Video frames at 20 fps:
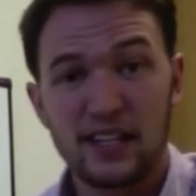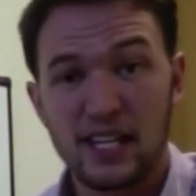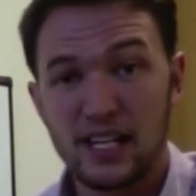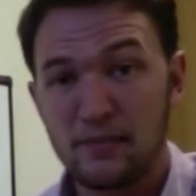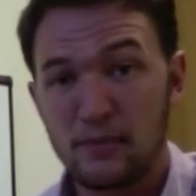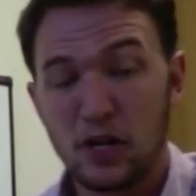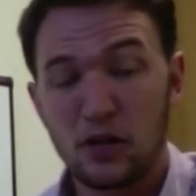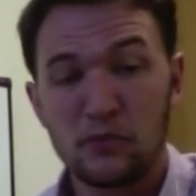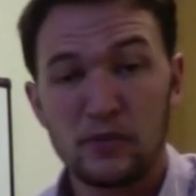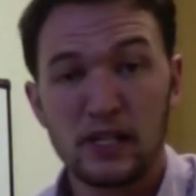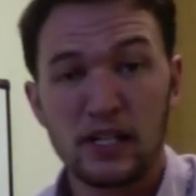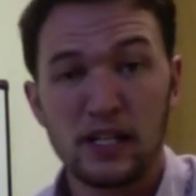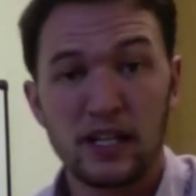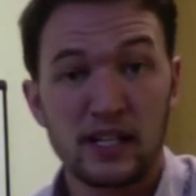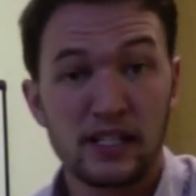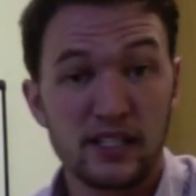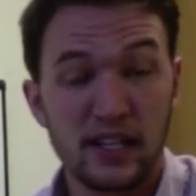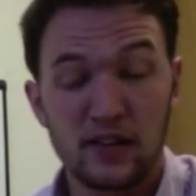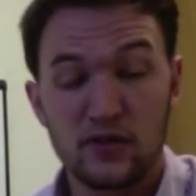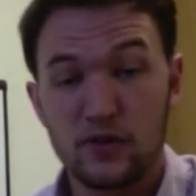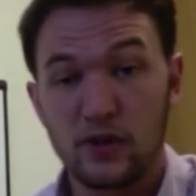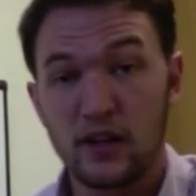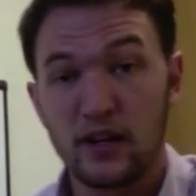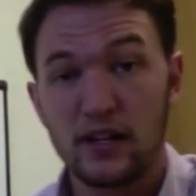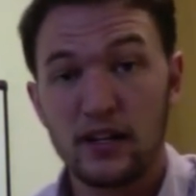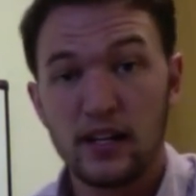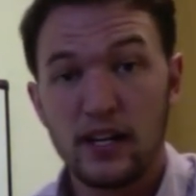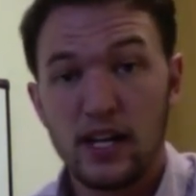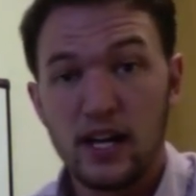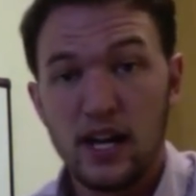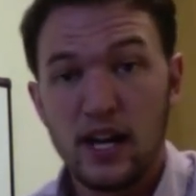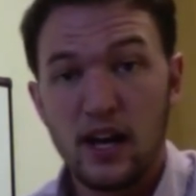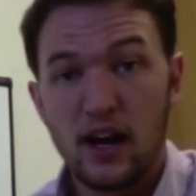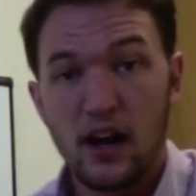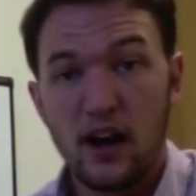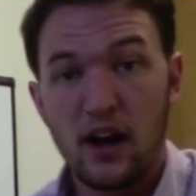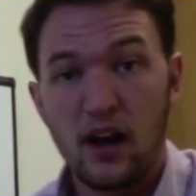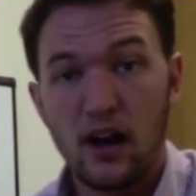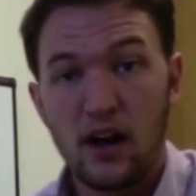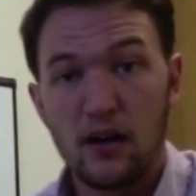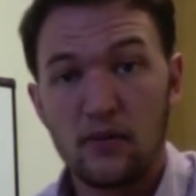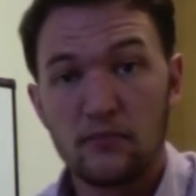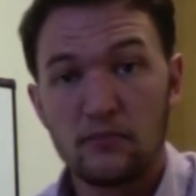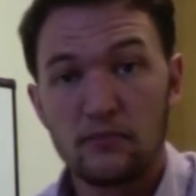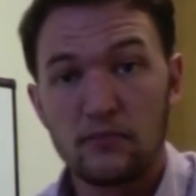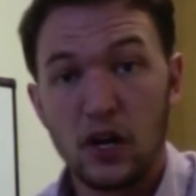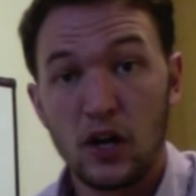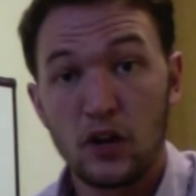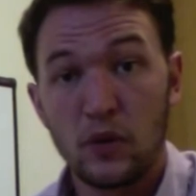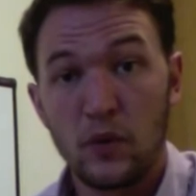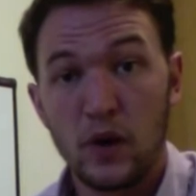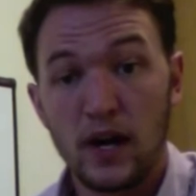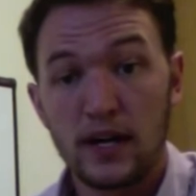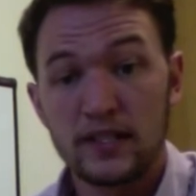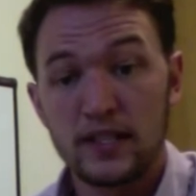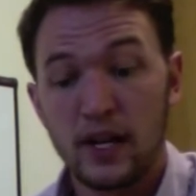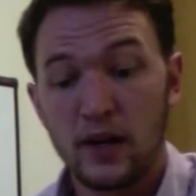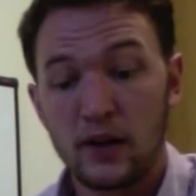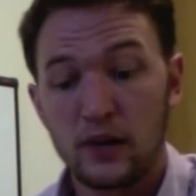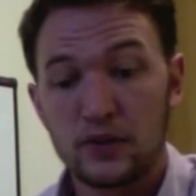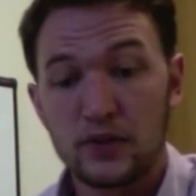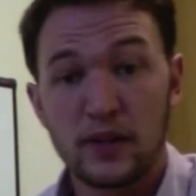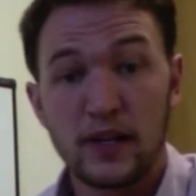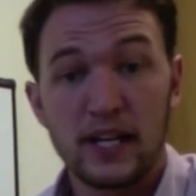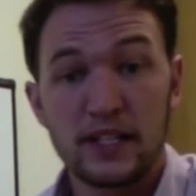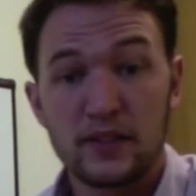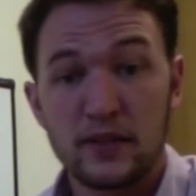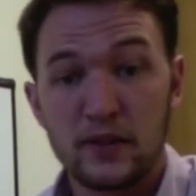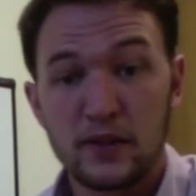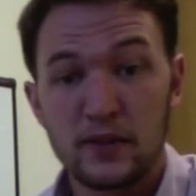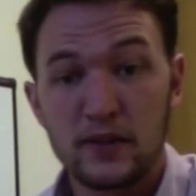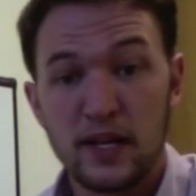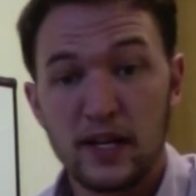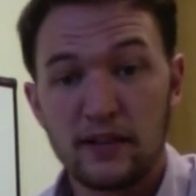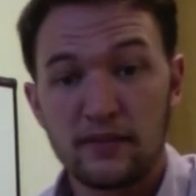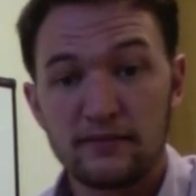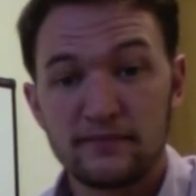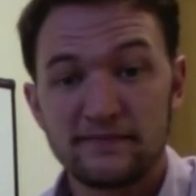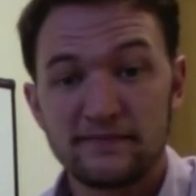email me, etc. Otherwise, I'll see you guys on Tuesday.